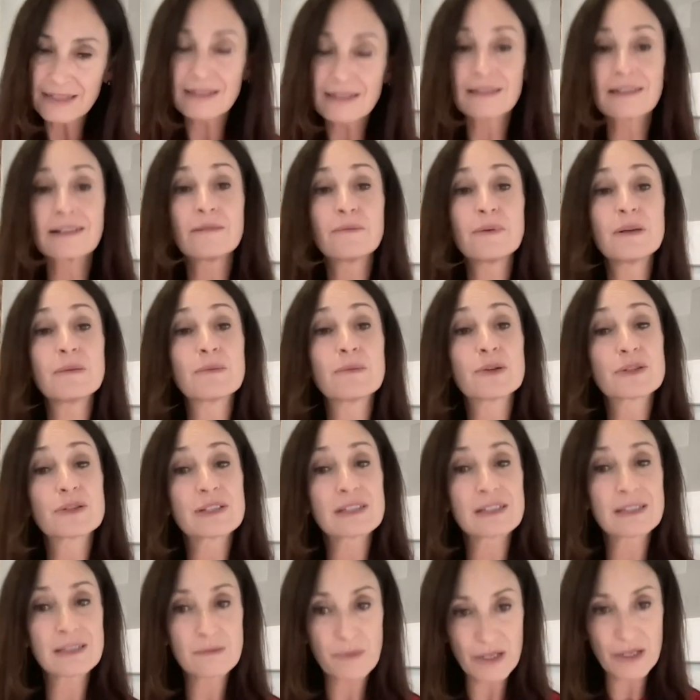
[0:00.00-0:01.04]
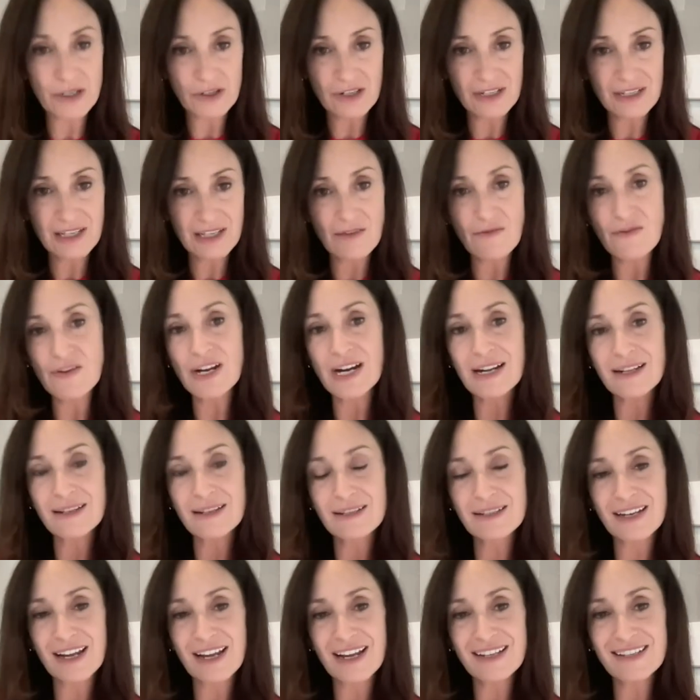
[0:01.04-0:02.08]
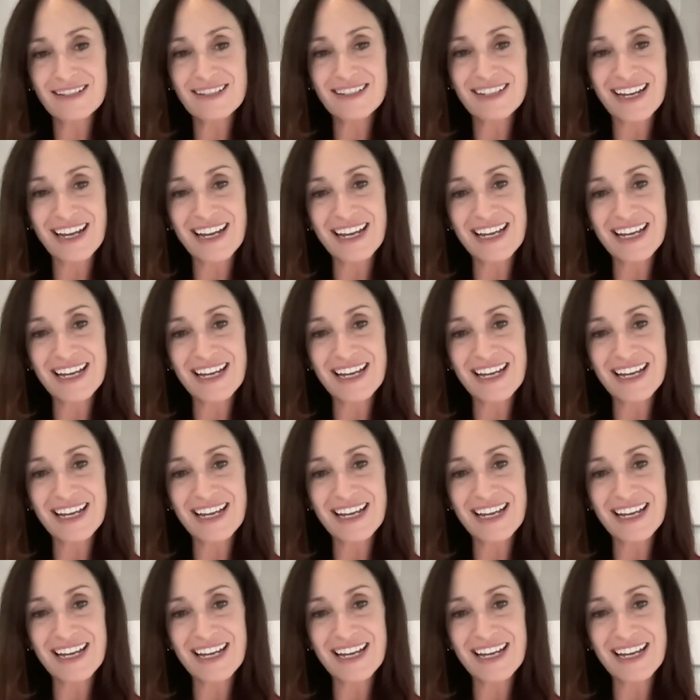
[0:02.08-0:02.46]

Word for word: it's a little bit more suspicious of the United States.